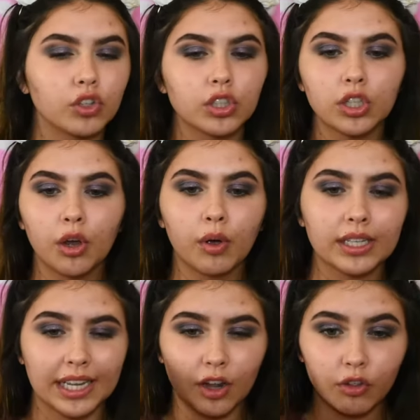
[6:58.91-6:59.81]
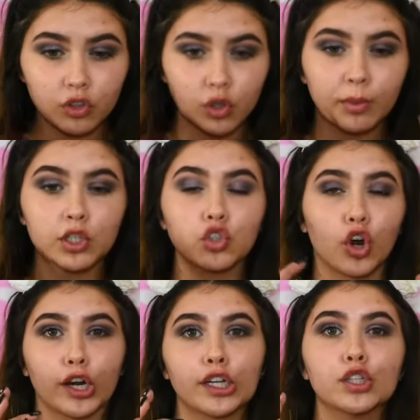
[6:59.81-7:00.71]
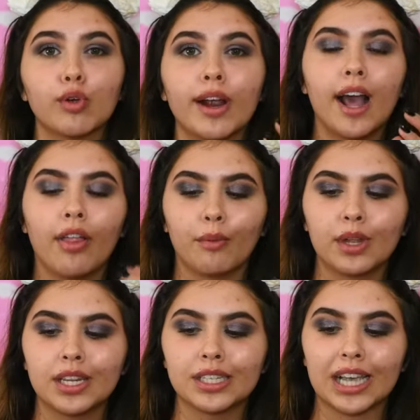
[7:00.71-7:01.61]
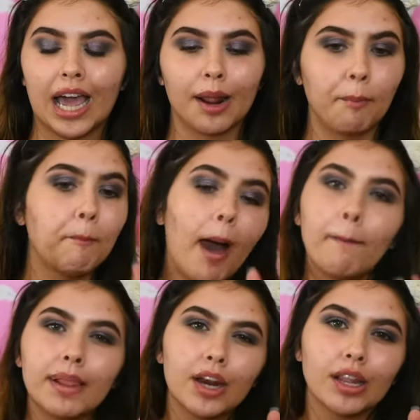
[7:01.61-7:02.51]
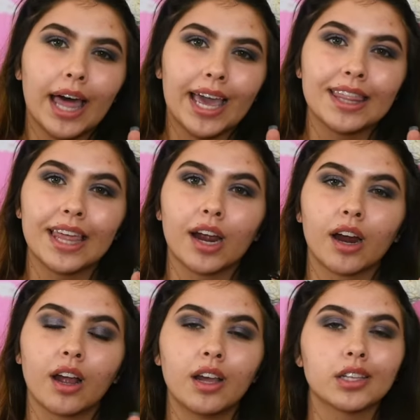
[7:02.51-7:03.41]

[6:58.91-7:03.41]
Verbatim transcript: just so, because I know there's so much darkness now that we need to kind of pop a little light in there.